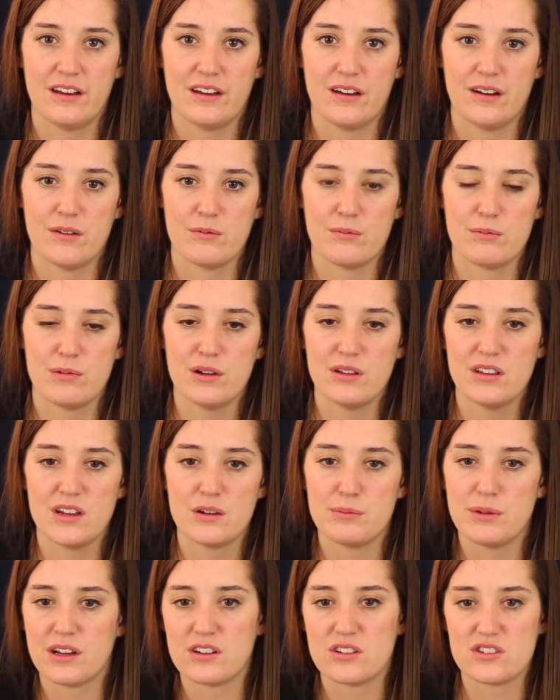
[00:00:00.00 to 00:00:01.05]
really
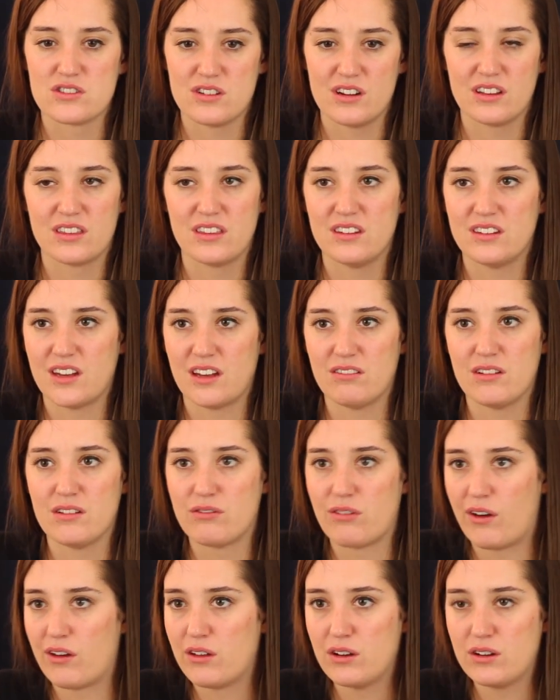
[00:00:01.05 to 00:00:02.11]
your biggest strength is Heavenly
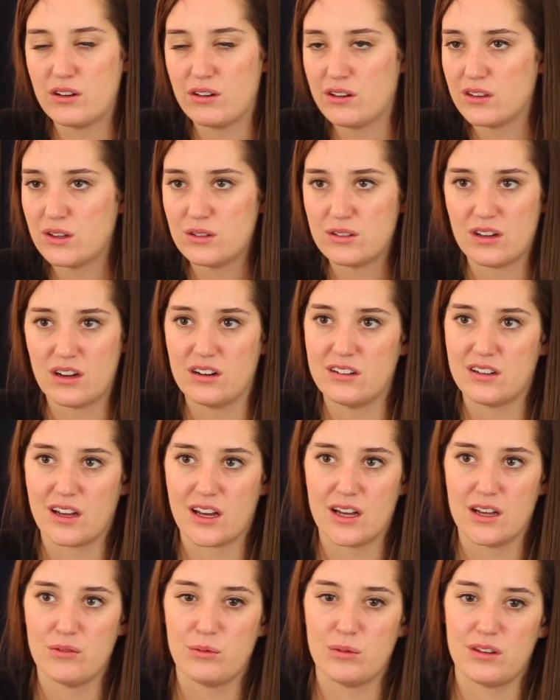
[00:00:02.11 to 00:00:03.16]
Father during those hard
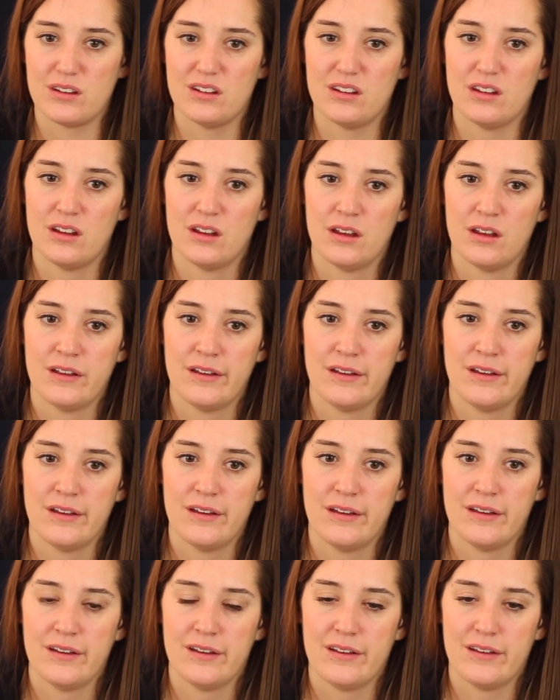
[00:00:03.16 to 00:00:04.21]
times. And
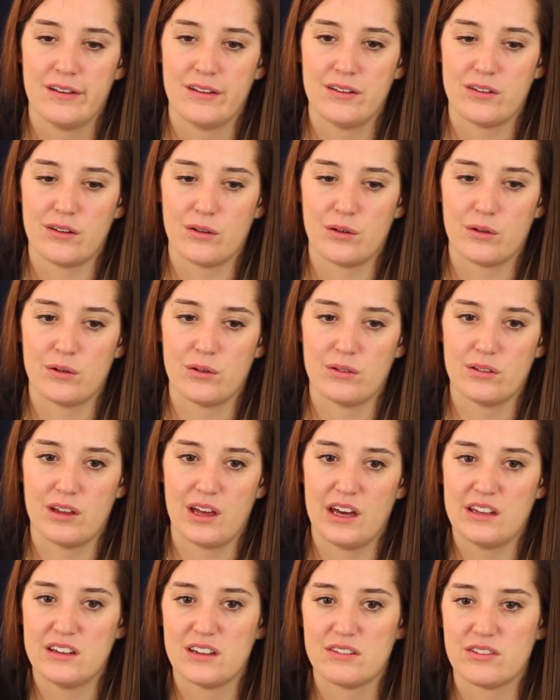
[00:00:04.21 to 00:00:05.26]
so
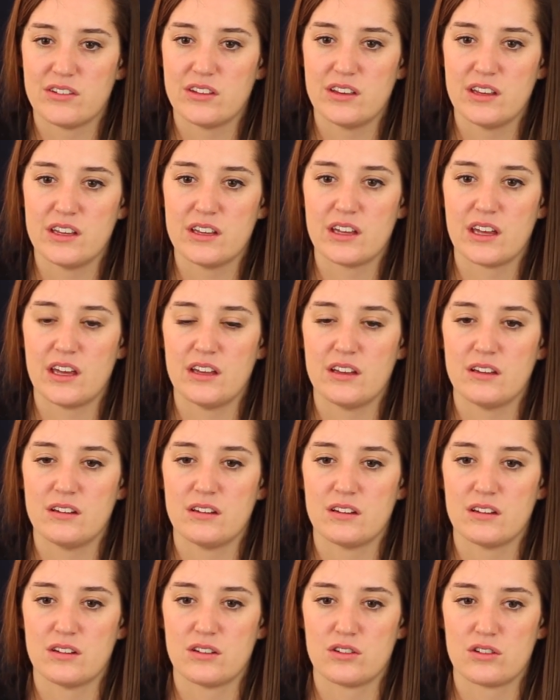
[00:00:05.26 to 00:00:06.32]
I definitely
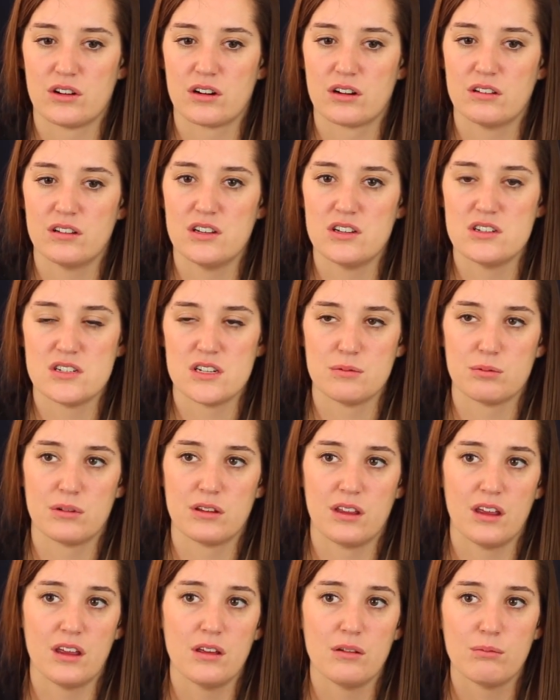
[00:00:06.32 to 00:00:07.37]
gained a strong relationship
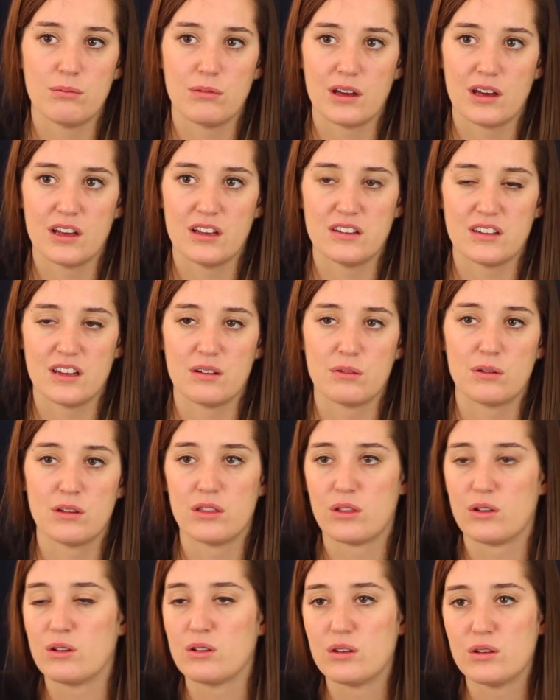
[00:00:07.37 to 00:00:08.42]
with Him as I went through